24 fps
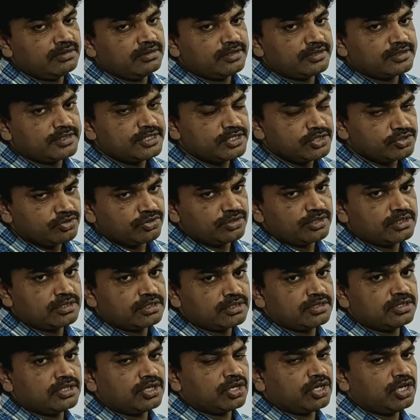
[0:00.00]
See
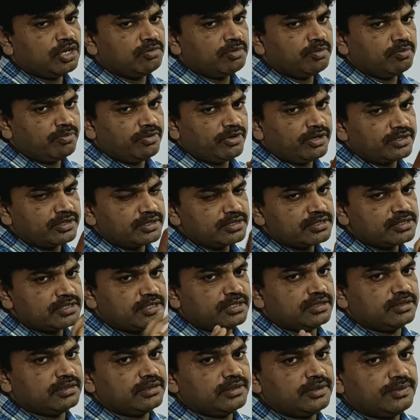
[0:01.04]
students, the common point is
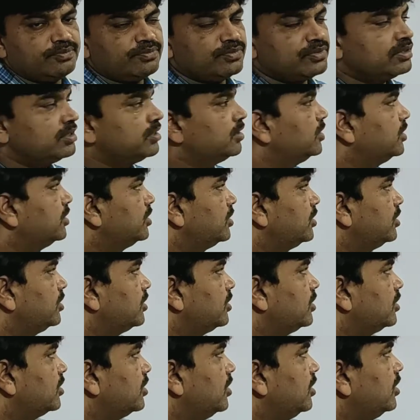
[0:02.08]
here,
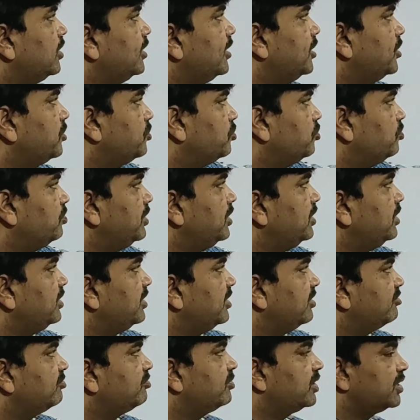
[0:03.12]
integral A to
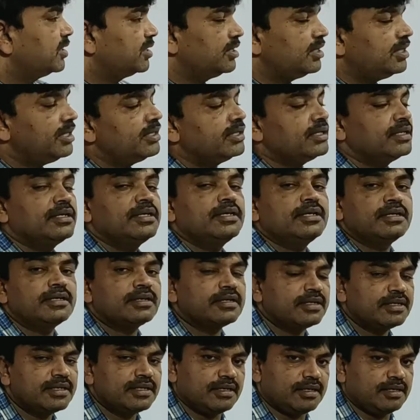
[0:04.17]
B F bar dot
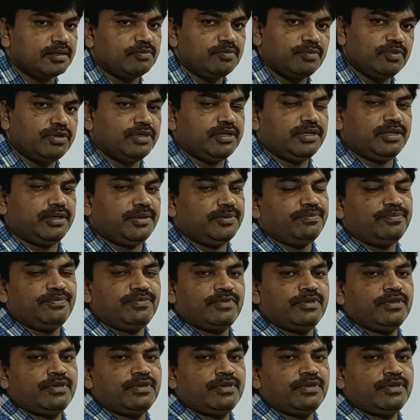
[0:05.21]
dr bar.